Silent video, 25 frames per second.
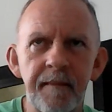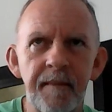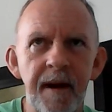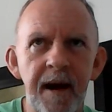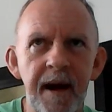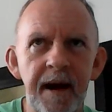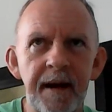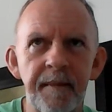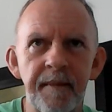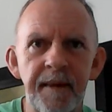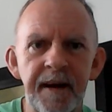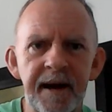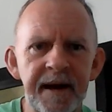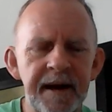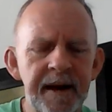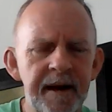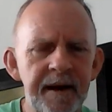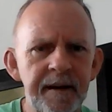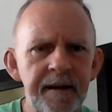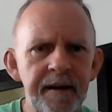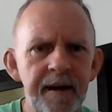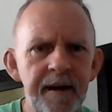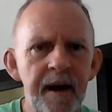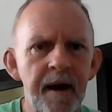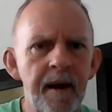might have been in
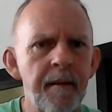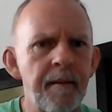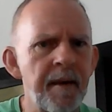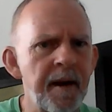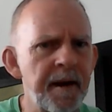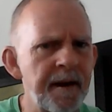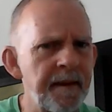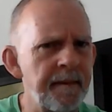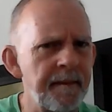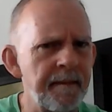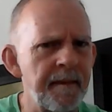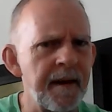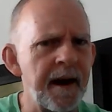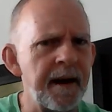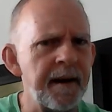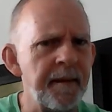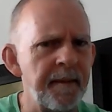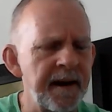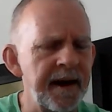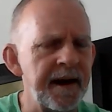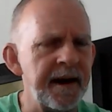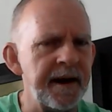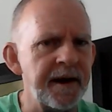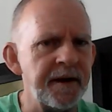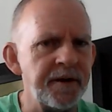
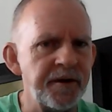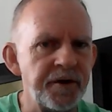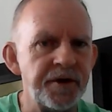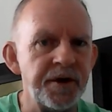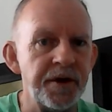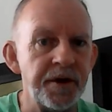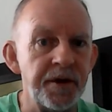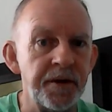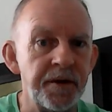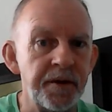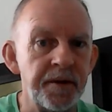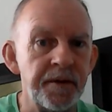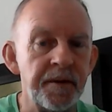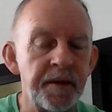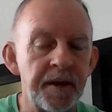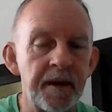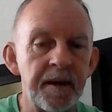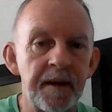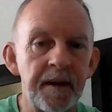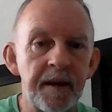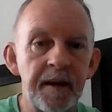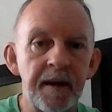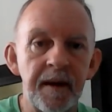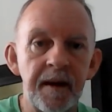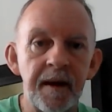June
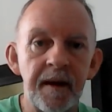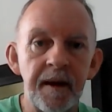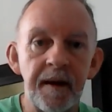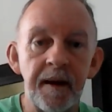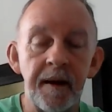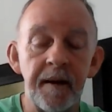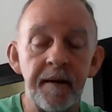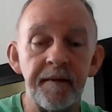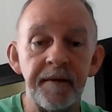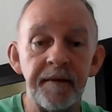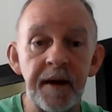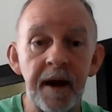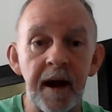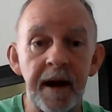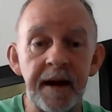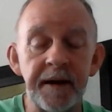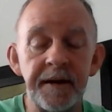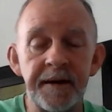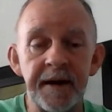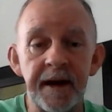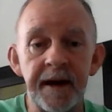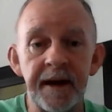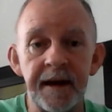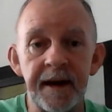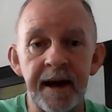of
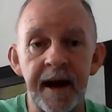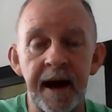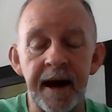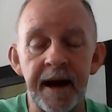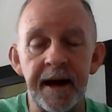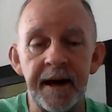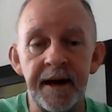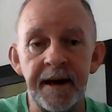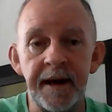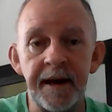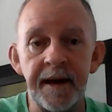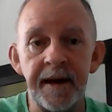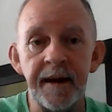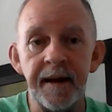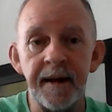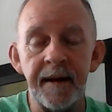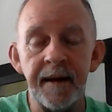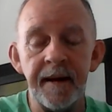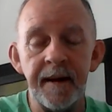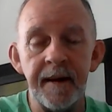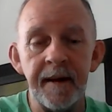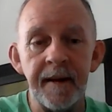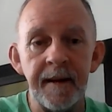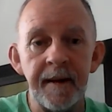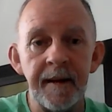1980.
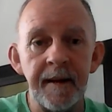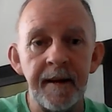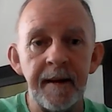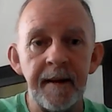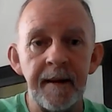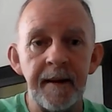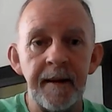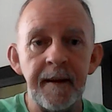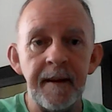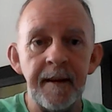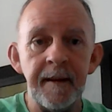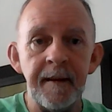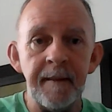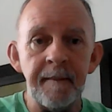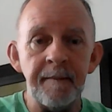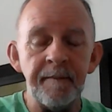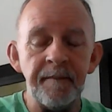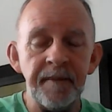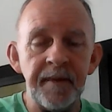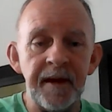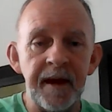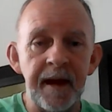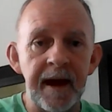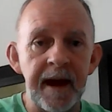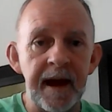
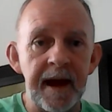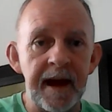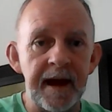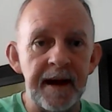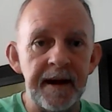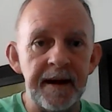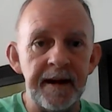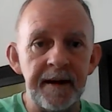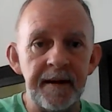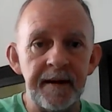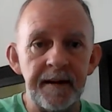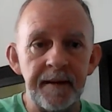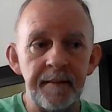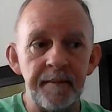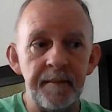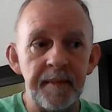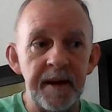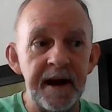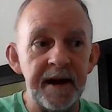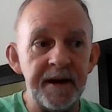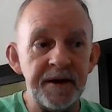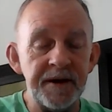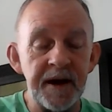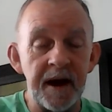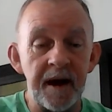And
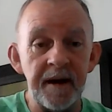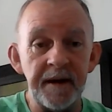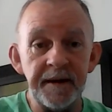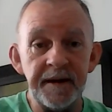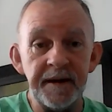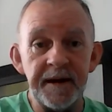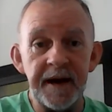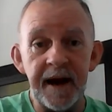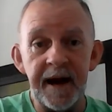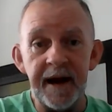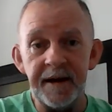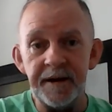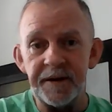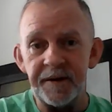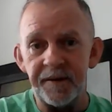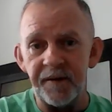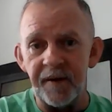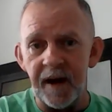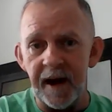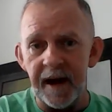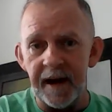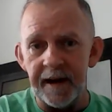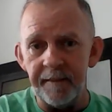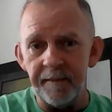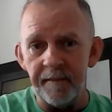Big John Tate's
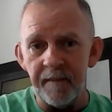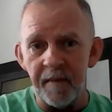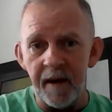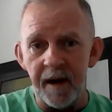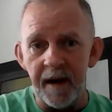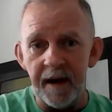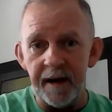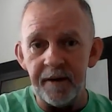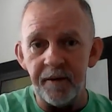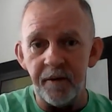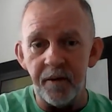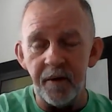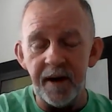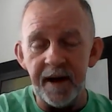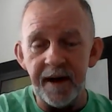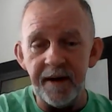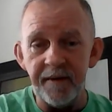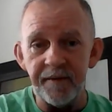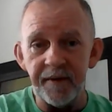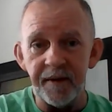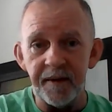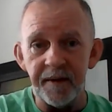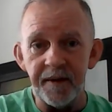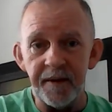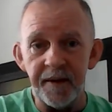fighting Mike
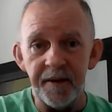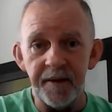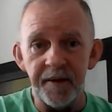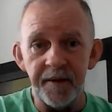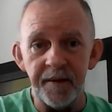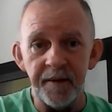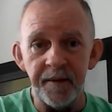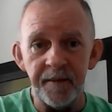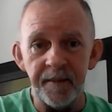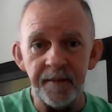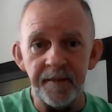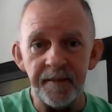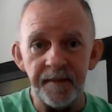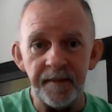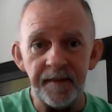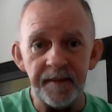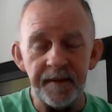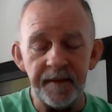Weaver, who